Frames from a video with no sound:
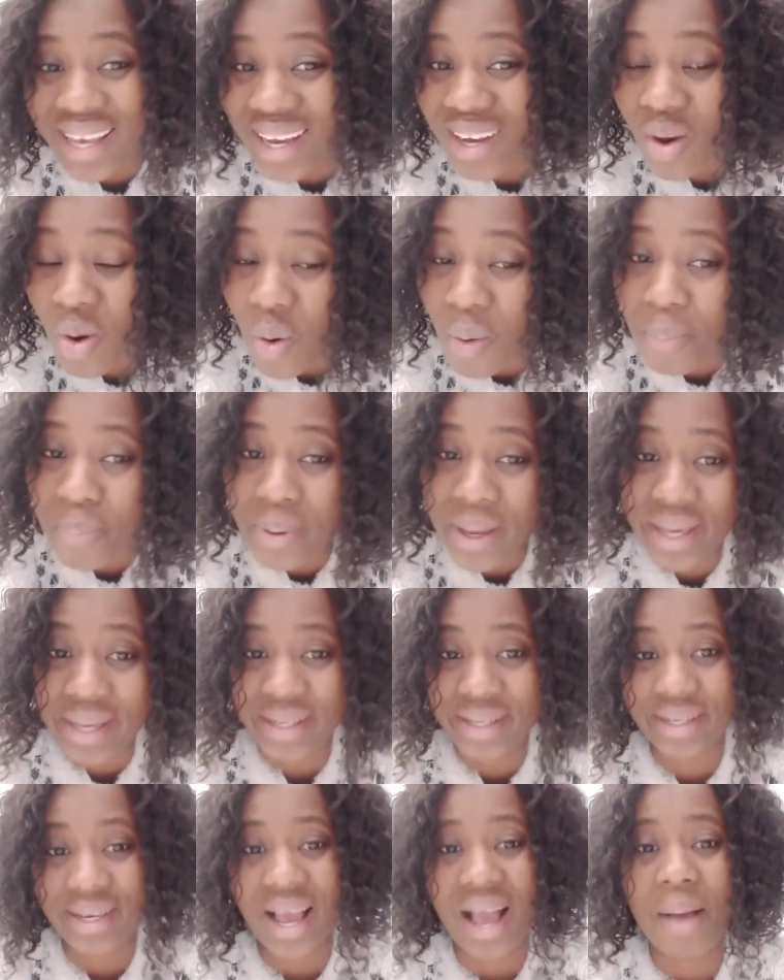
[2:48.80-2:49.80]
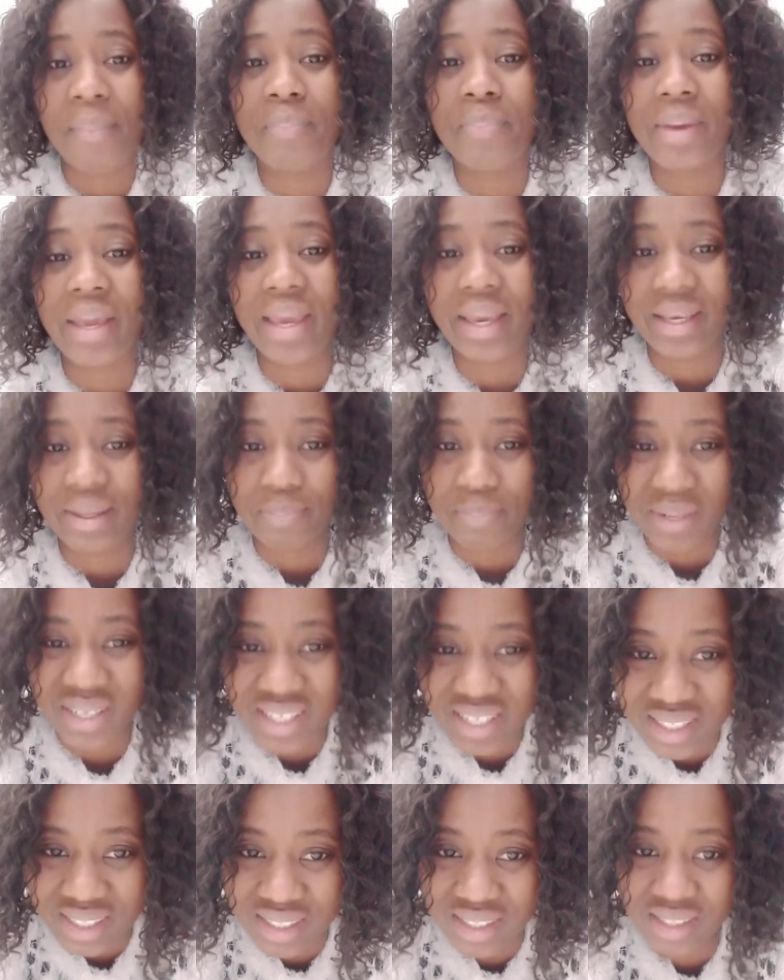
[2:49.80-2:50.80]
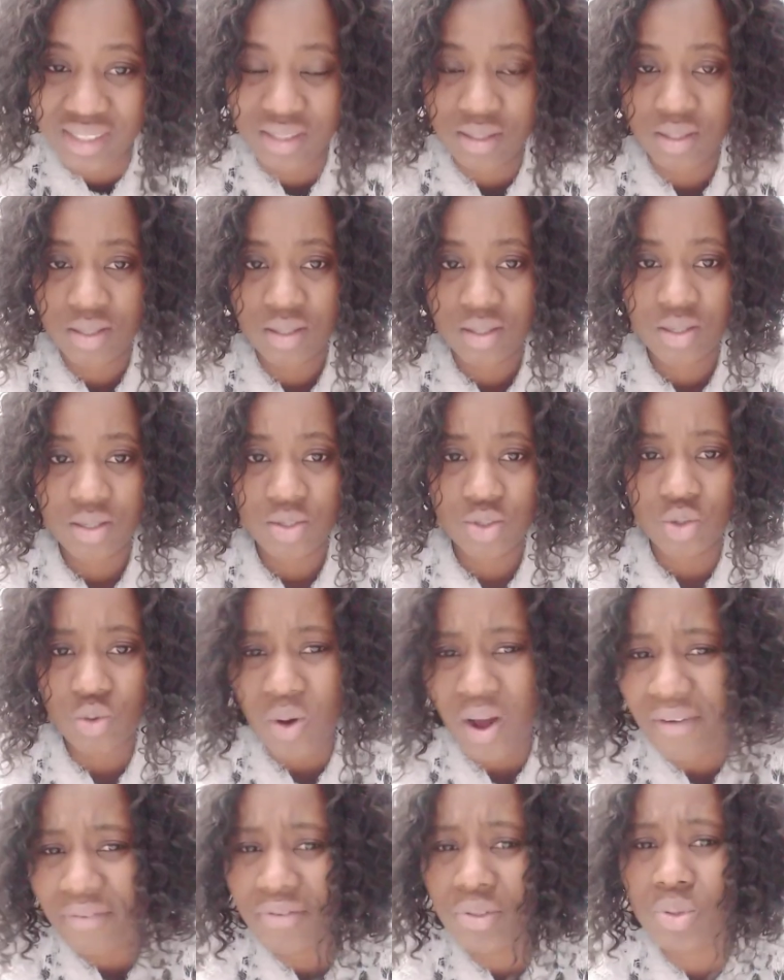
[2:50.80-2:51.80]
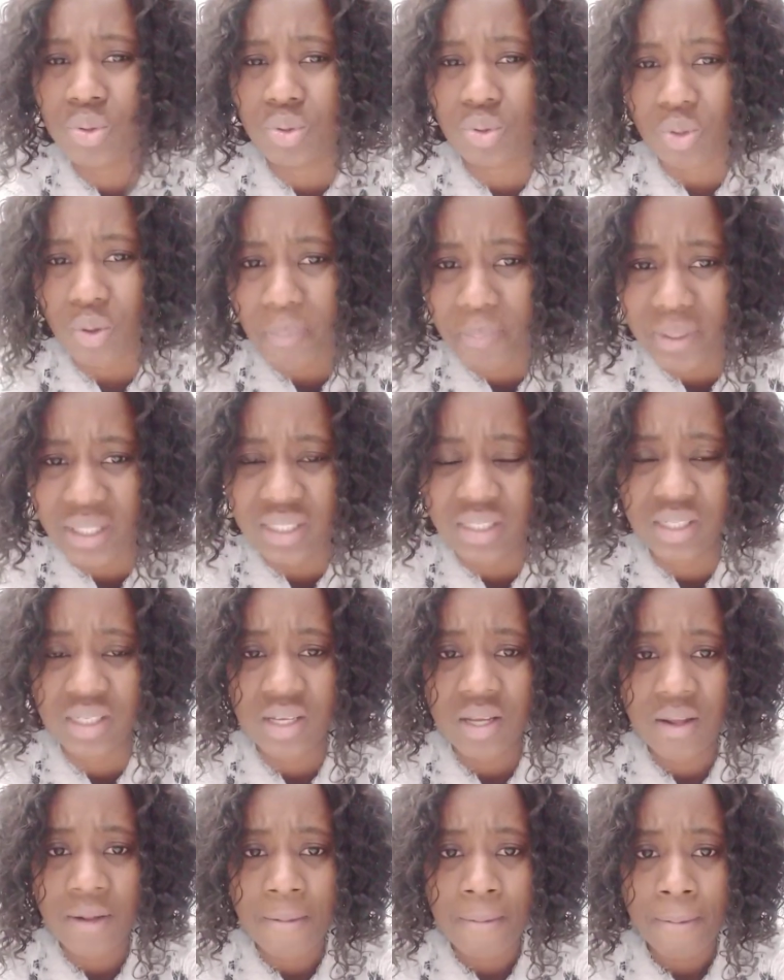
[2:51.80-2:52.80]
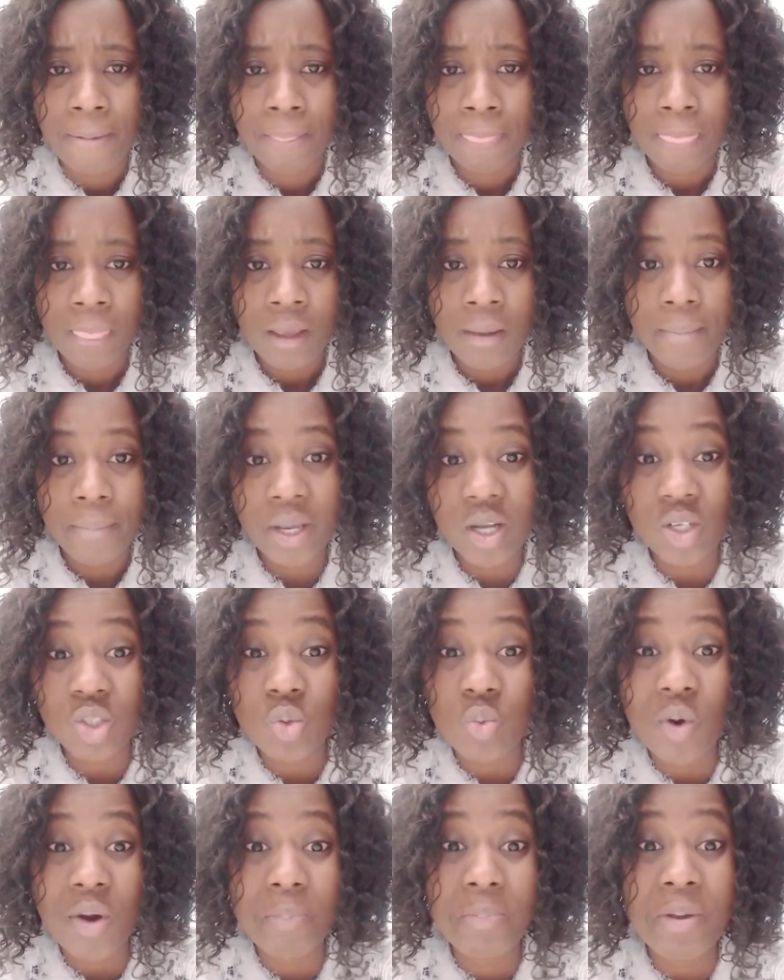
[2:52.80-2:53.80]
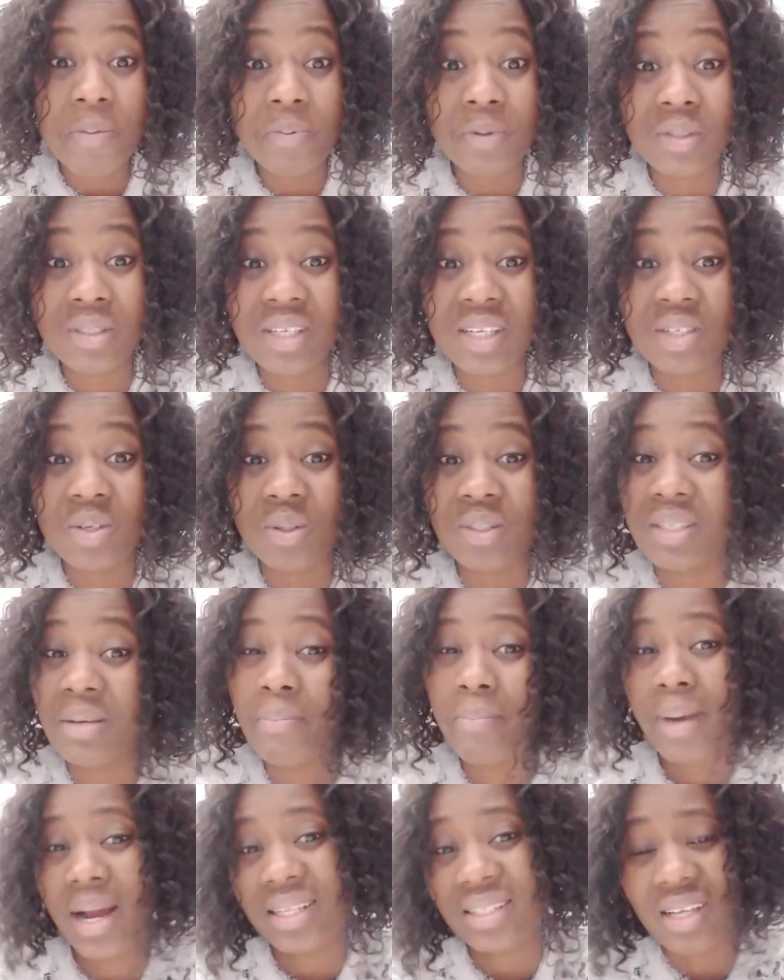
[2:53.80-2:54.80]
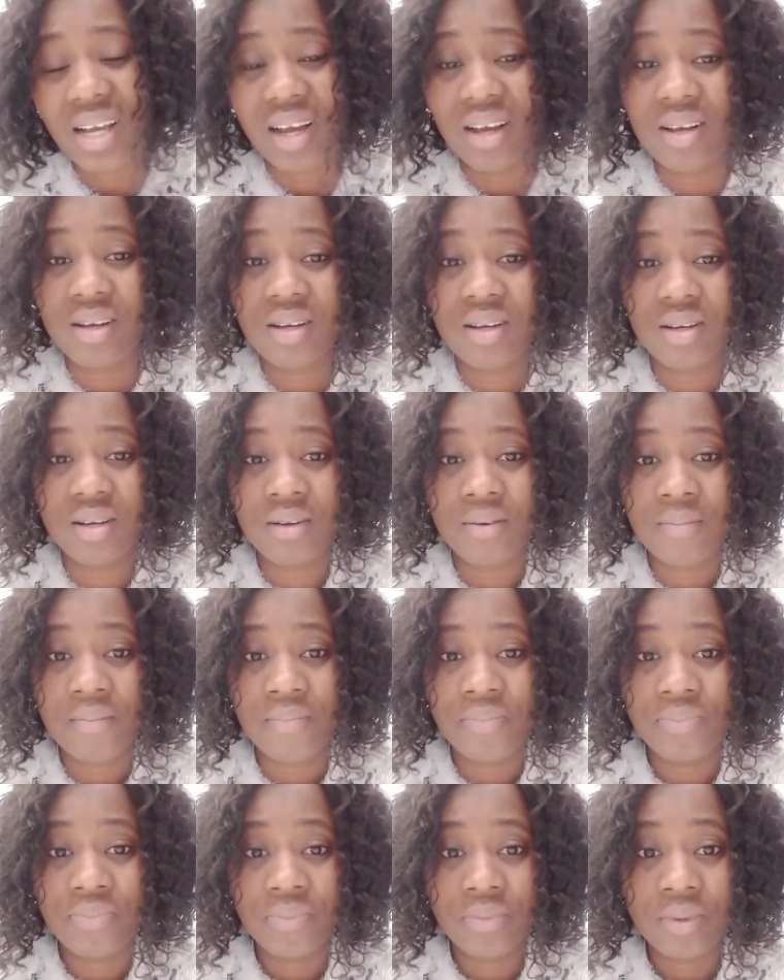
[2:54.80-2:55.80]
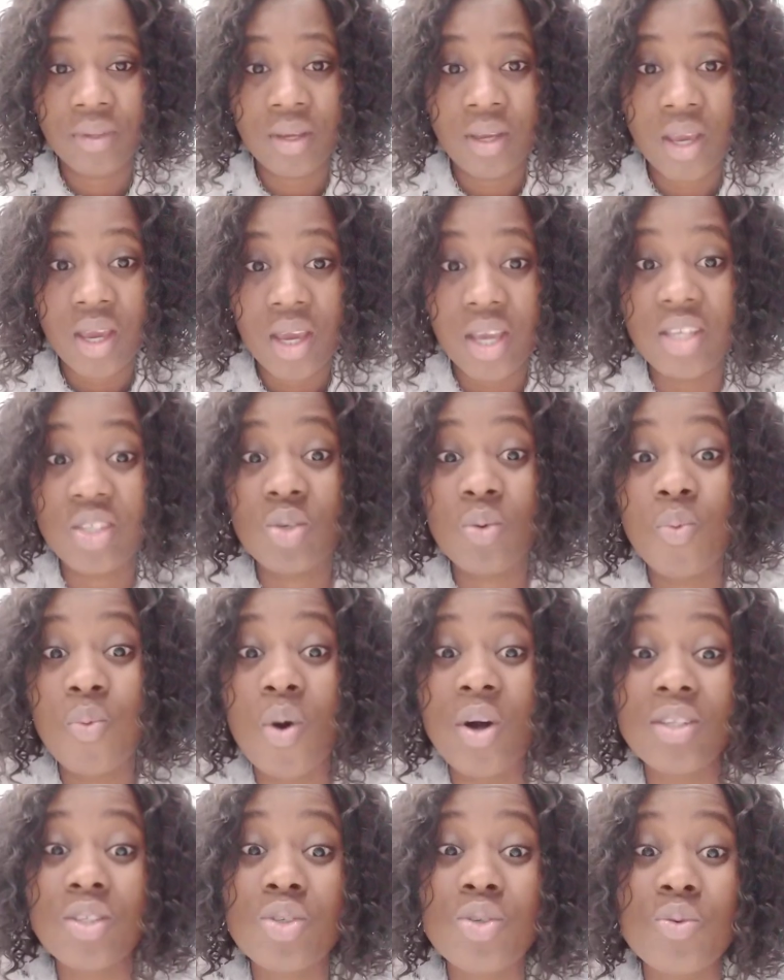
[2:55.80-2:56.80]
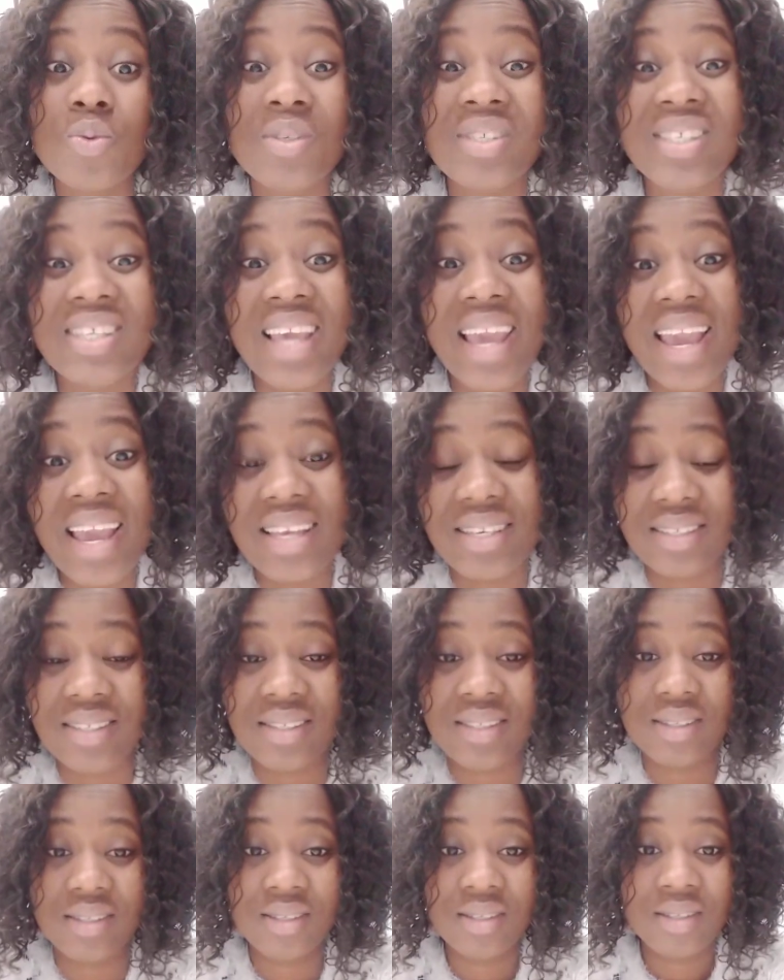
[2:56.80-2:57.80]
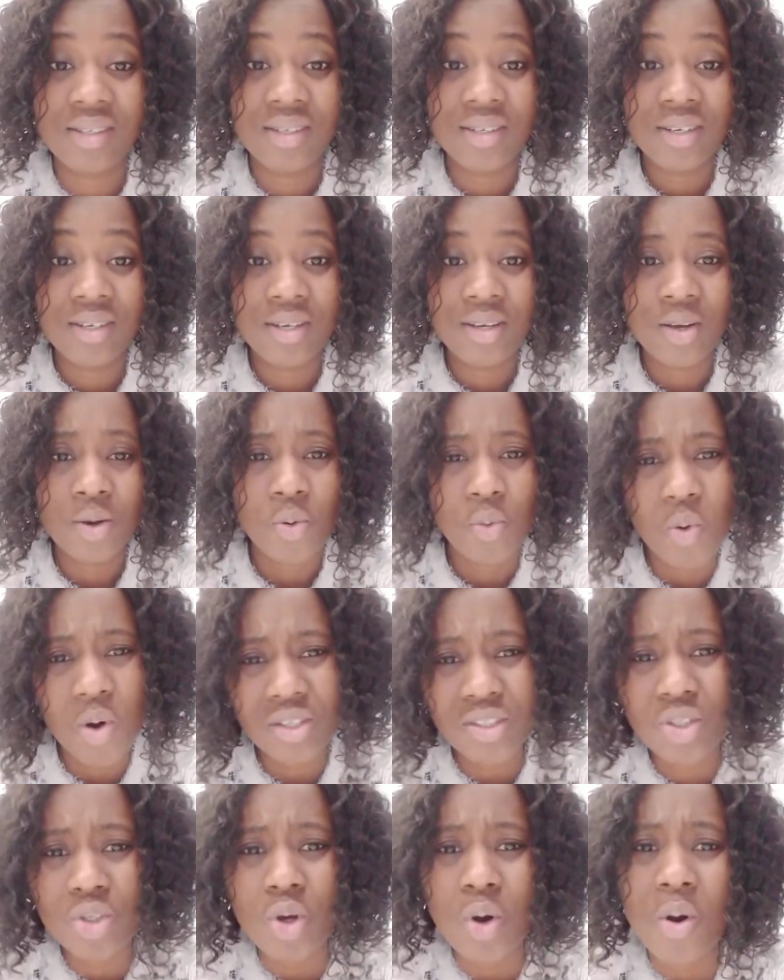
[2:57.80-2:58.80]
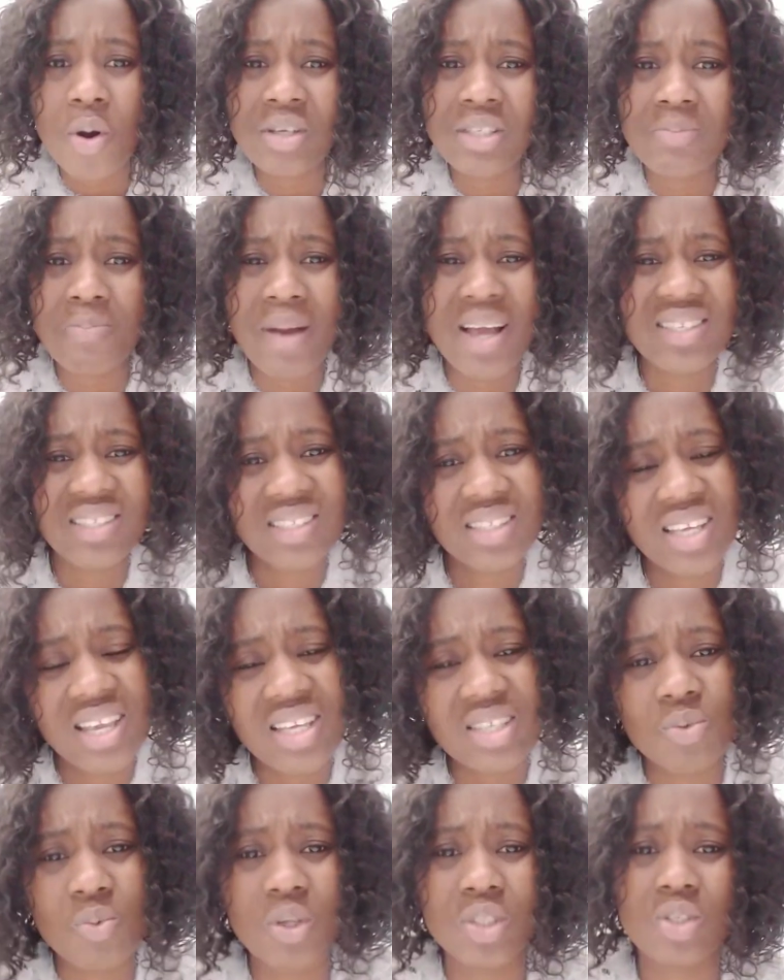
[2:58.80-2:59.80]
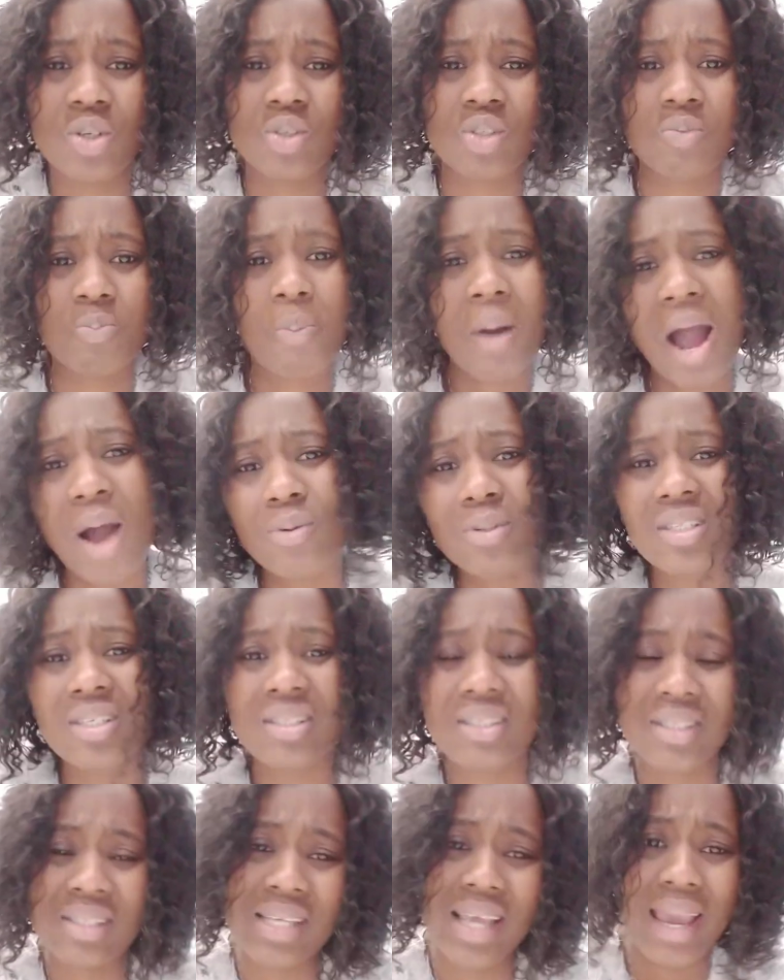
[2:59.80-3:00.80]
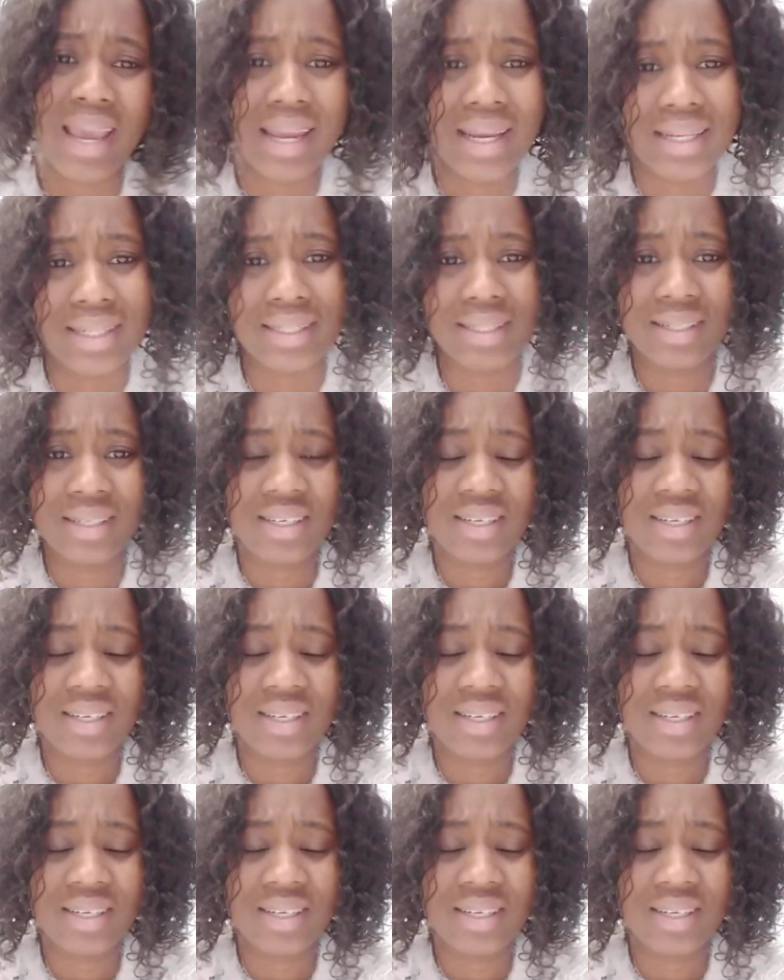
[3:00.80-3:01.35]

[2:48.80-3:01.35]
go beg. I beg, please. You have to stop it. Because what people say doesn't matter. It's what you say, what your husband says, what your spouse is saying.